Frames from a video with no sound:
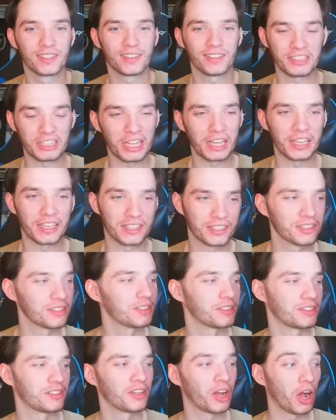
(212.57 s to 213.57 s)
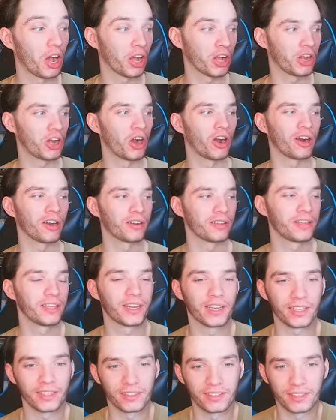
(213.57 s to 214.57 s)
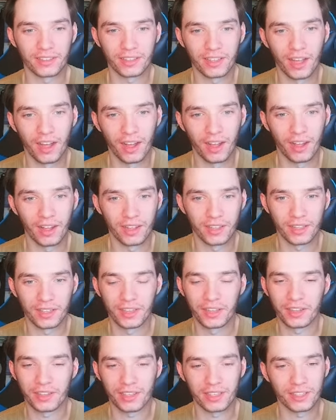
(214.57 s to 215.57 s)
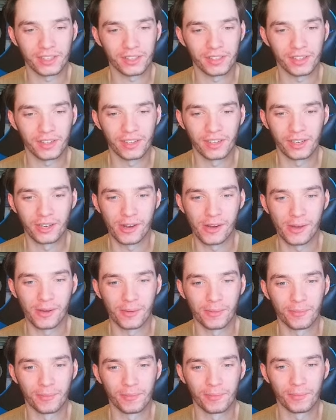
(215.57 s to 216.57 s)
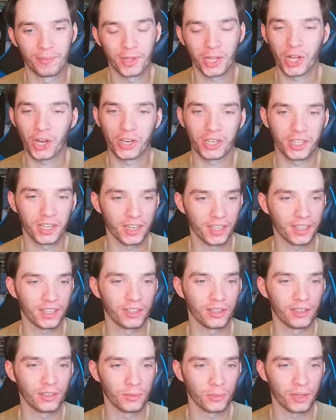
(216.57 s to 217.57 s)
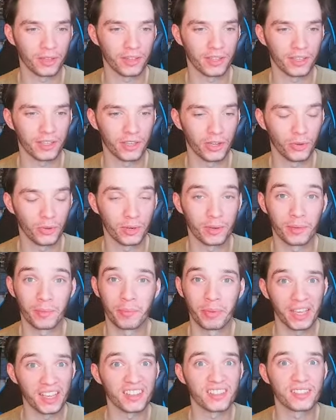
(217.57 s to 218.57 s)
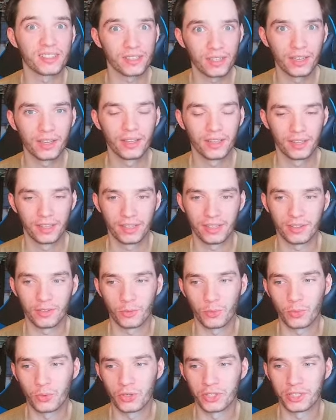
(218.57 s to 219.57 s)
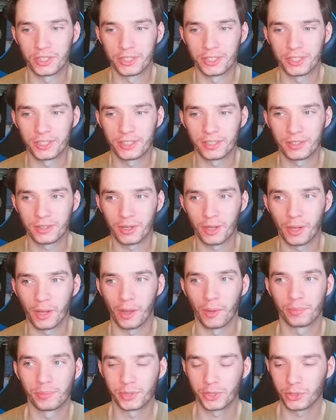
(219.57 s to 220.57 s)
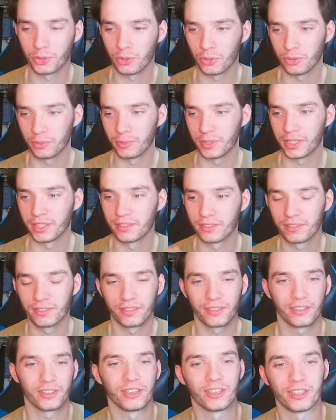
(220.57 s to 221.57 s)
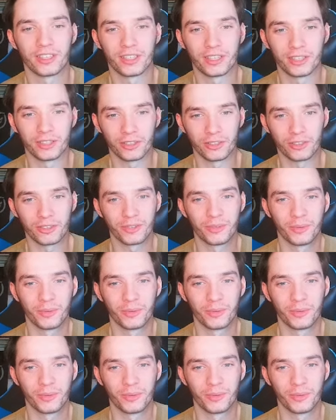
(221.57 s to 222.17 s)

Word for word: Like, a guard getting, uh, like, um, a guard getting killed while they go and piss in the woods. Uh, a patrolman getting killed